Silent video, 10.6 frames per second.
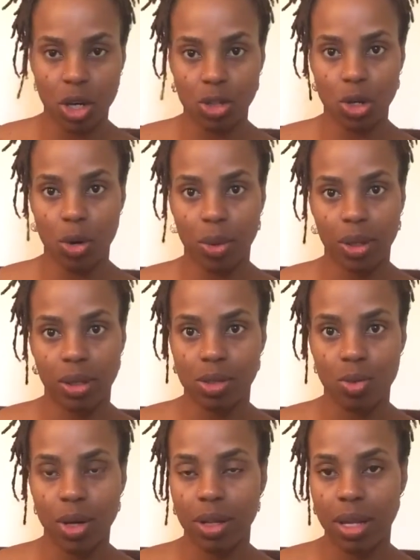I'll start with, is
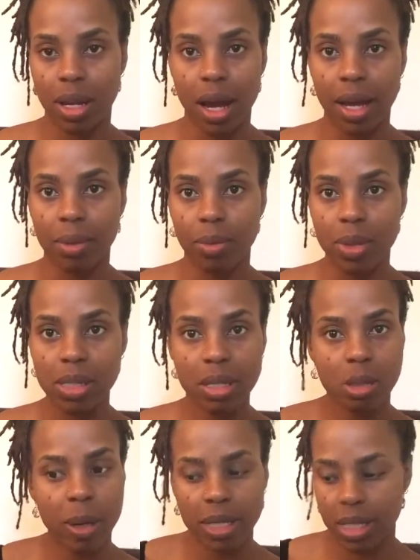one that I wasn't
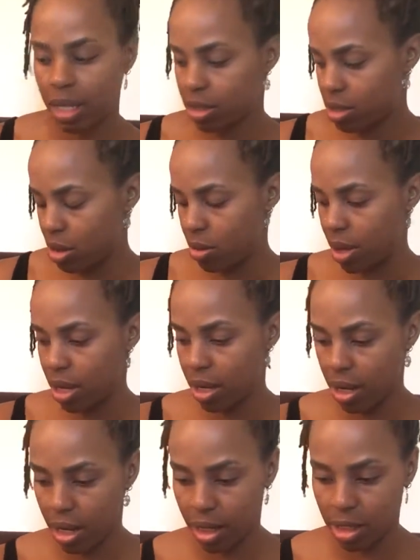expecting. So, and
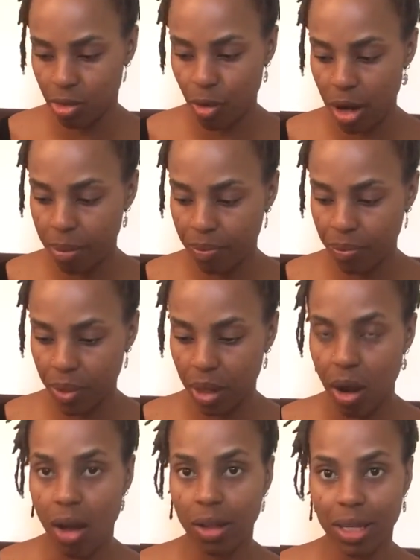it's from a
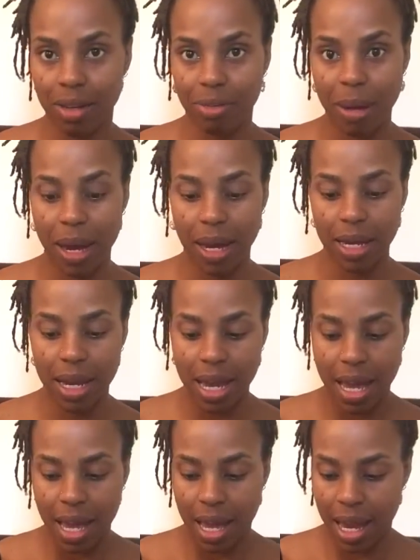colleague of mine,
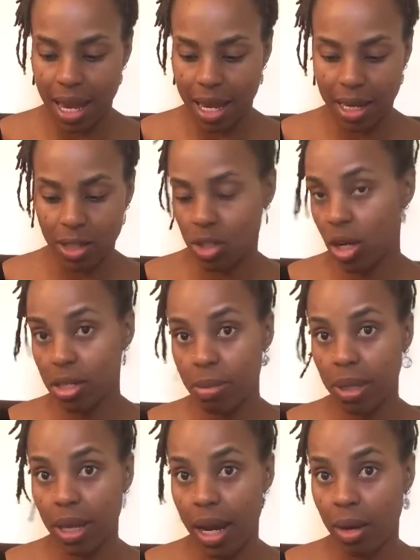and it's not
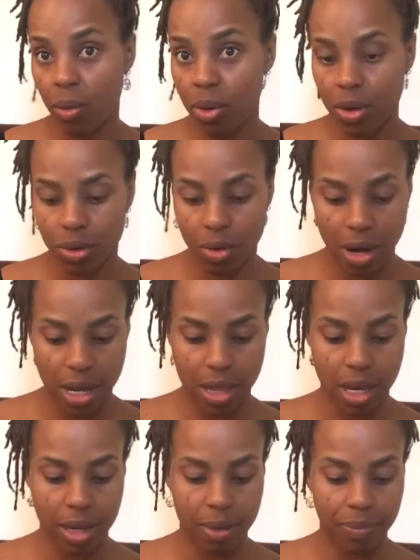something that I ordered or
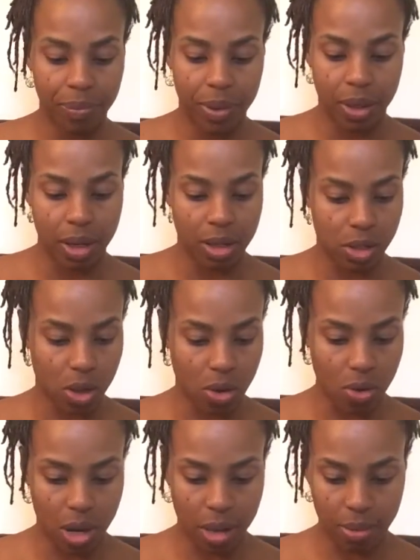anything.
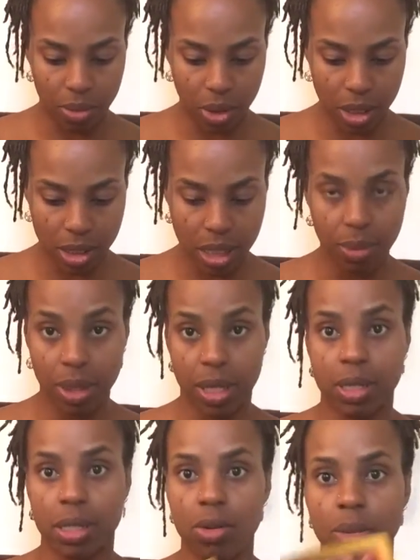So I'm looking to see what it
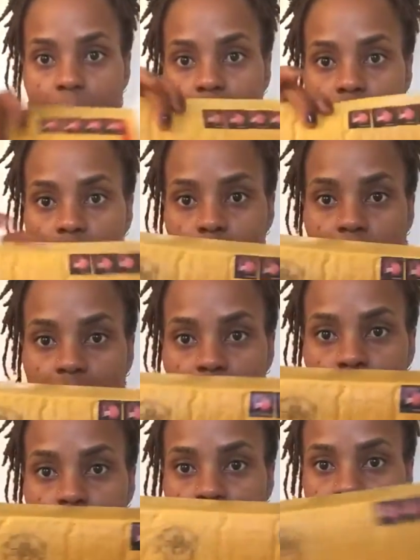is. Here's the
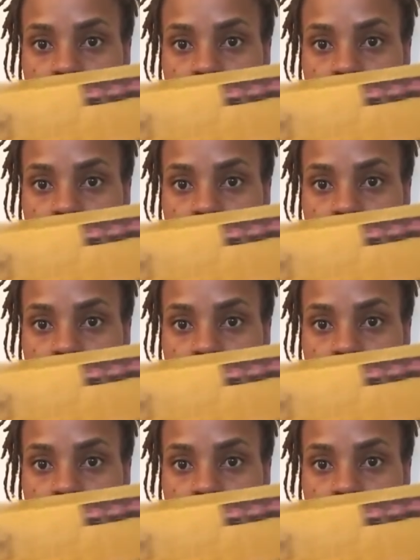package